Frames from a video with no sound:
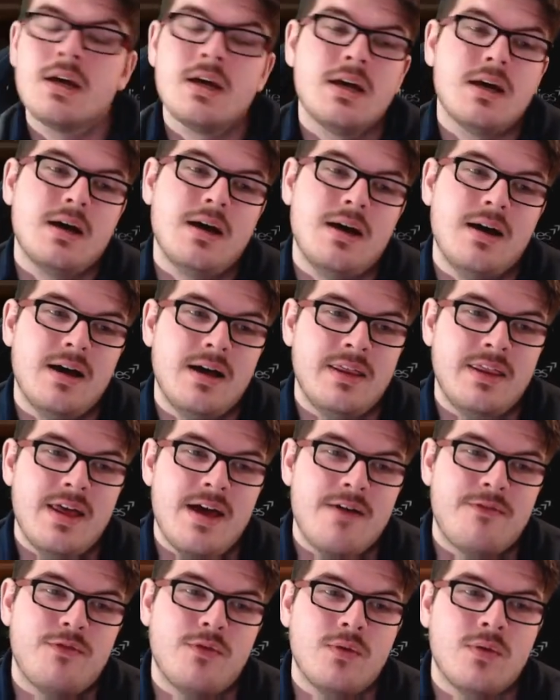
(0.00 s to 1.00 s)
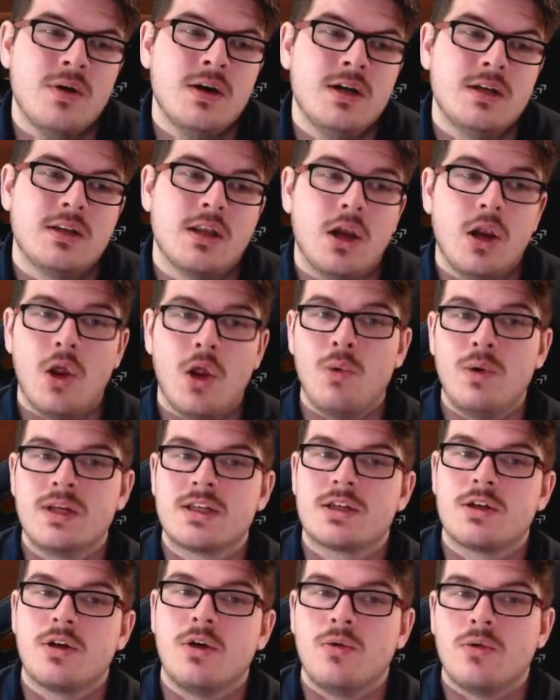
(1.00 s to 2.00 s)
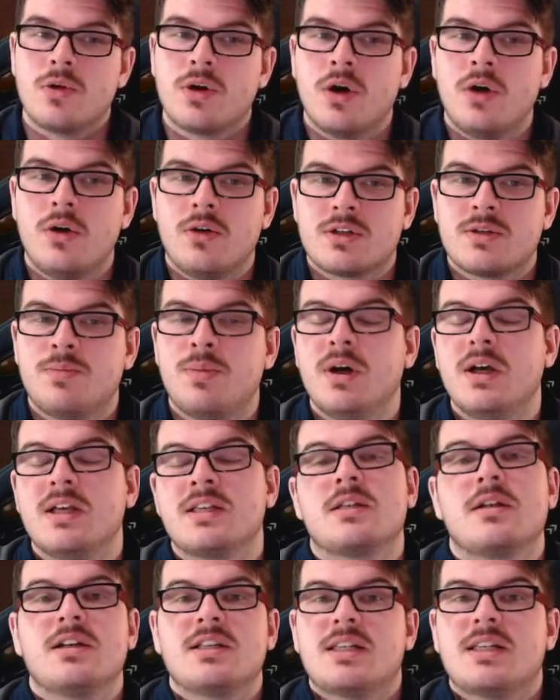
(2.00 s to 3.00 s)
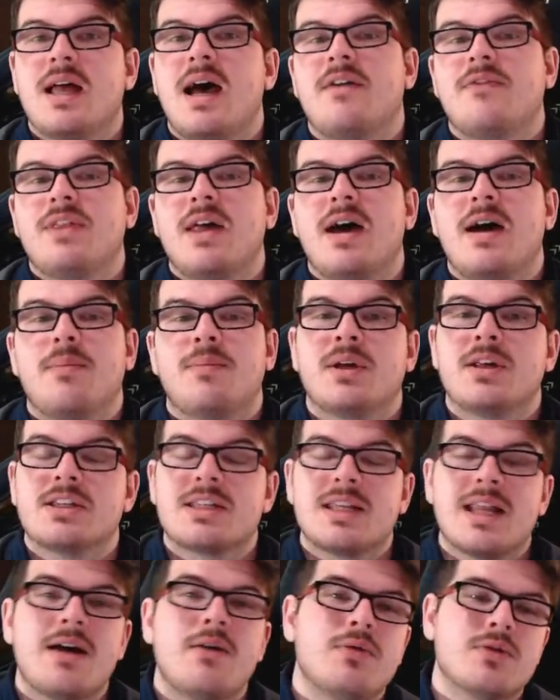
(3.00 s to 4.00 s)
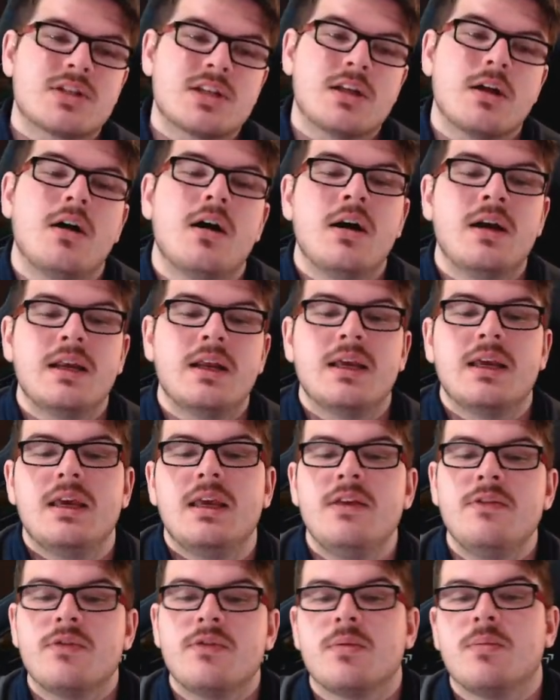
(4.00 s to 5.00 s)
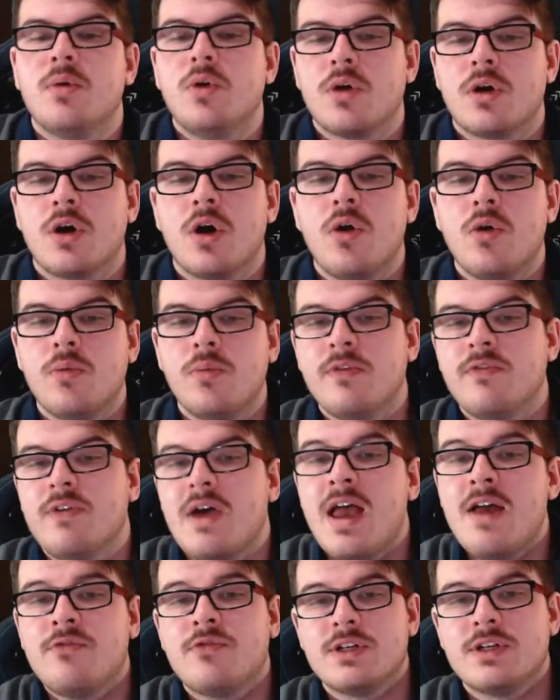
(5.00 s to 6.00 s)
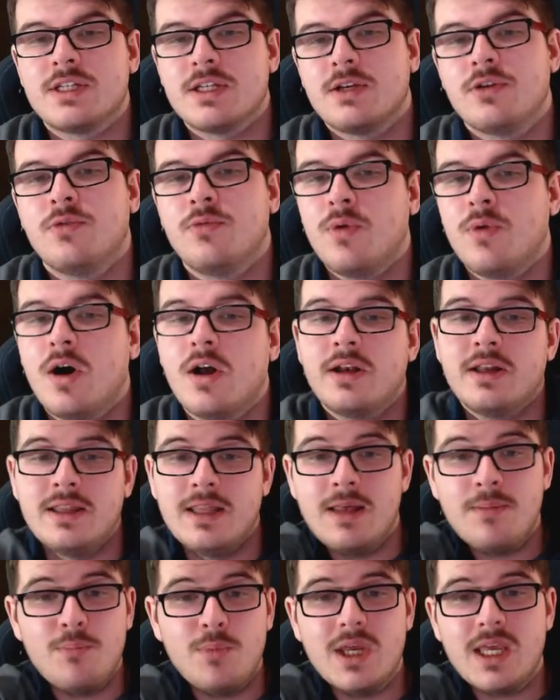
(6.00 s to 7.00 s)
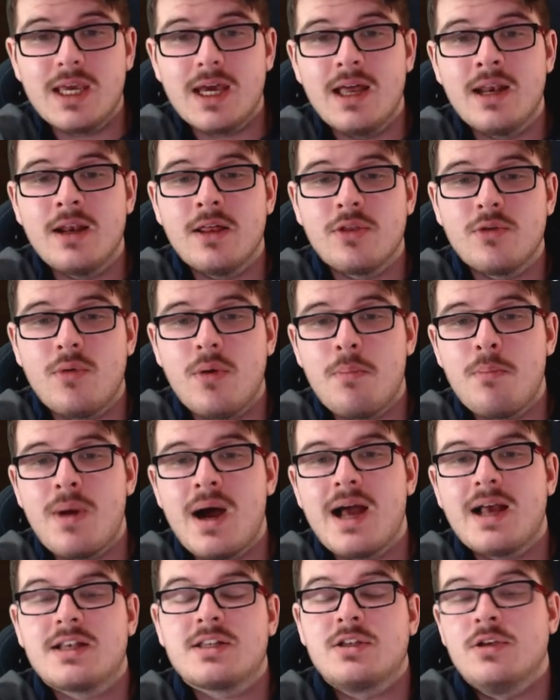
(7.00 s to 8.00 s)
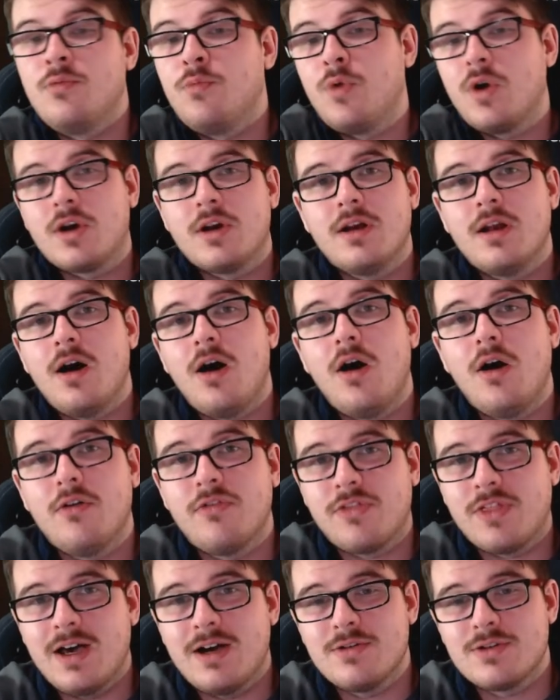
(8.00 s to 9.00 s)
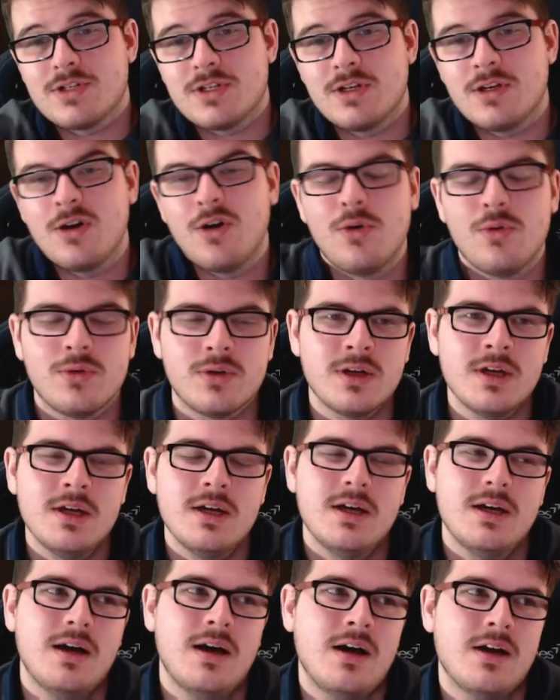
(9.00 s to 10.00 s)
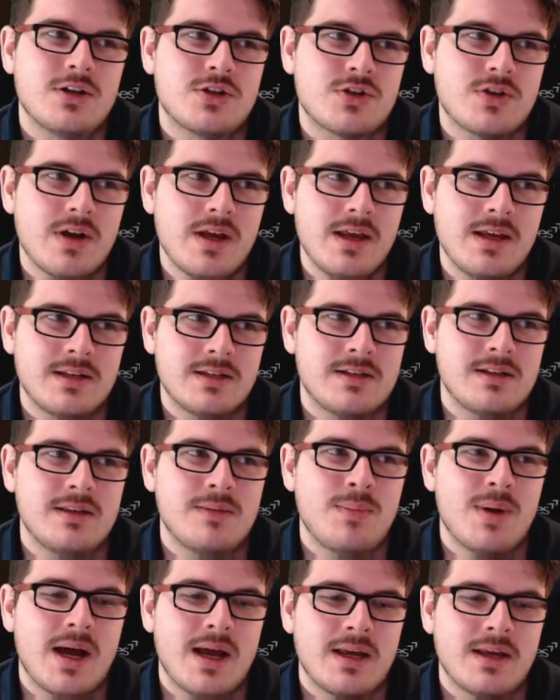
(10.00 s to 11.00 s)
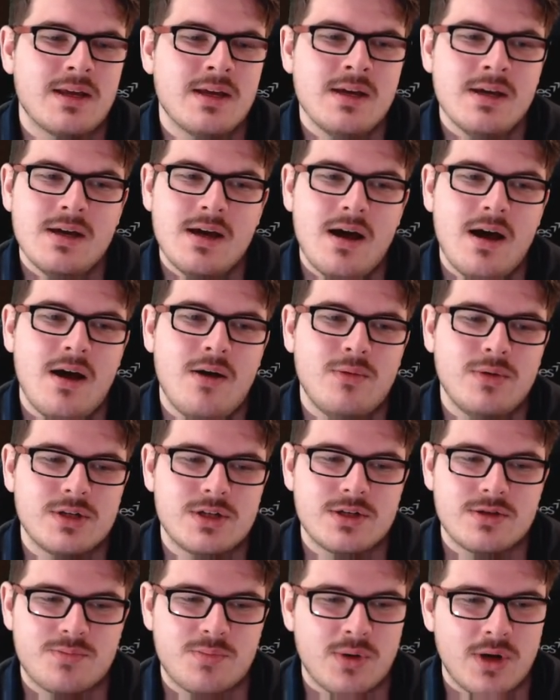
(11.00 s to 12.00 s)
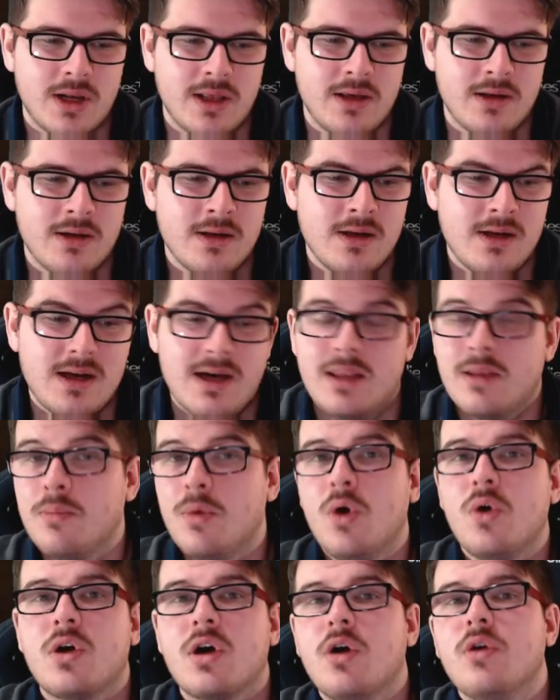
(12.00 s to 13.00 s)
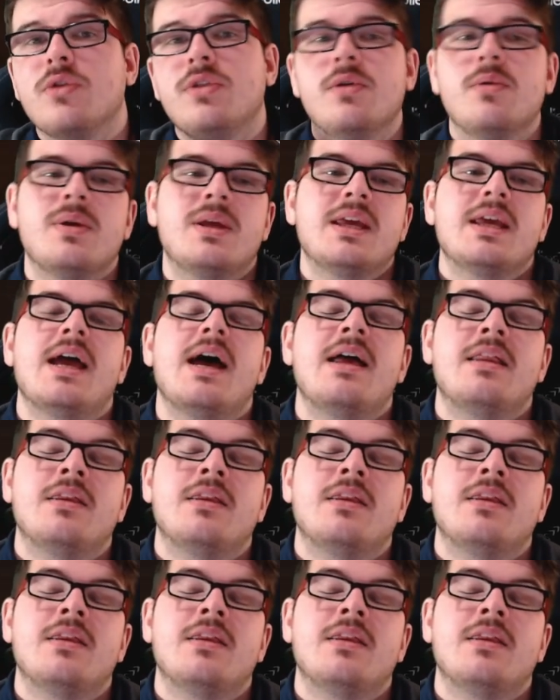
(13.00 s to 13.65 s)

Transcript: and therefore the lowest gold cost. But it's nice to have that, because now we'll start earning even more gold with every single one, and then we get another one back, so 1,500 gold straight into the bank, which is brilliant. And the more gold that we can get, the